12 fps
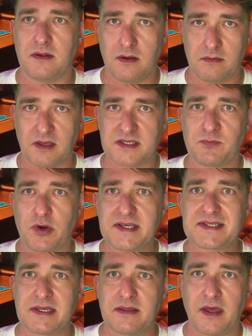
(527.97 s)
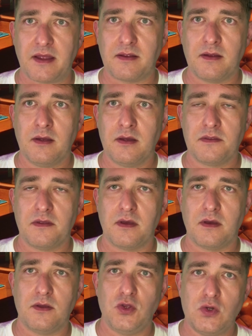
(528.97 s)
expressly that
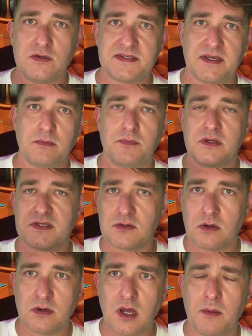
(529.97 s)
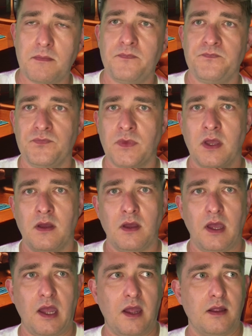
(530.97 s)
the jus in personam
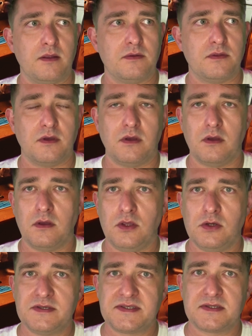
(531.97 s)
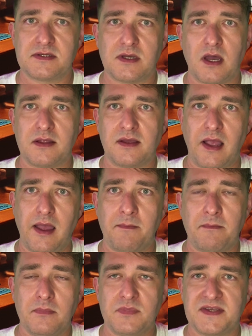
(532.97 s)
and the jus ad
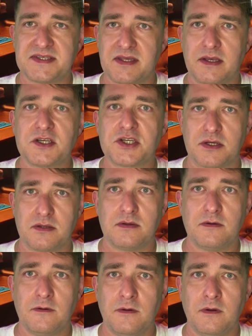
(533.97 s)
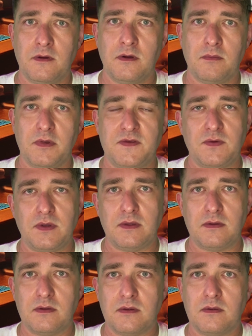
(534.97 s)
rem distinction
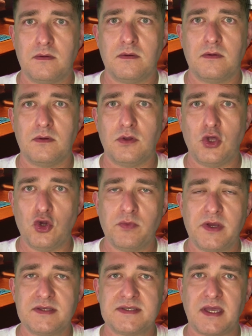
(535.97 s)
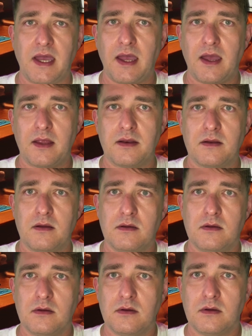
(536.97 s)
between humans and
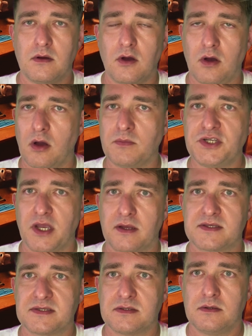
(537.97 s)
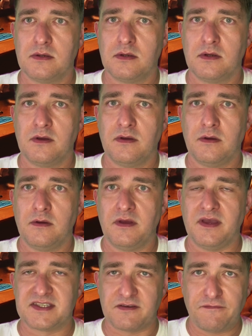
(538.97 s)
objects
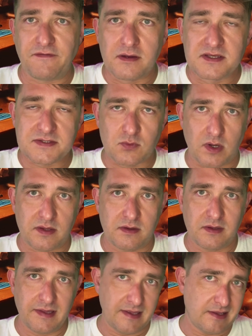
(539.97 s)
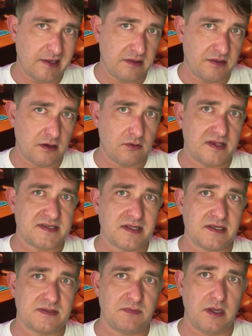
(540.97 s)
is a false one, legally,
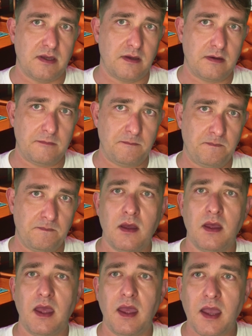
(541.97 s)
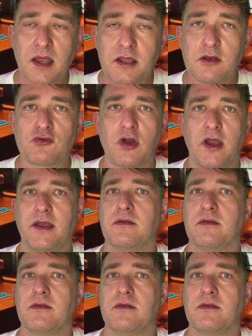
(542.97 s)
theoretically speaking. Any right,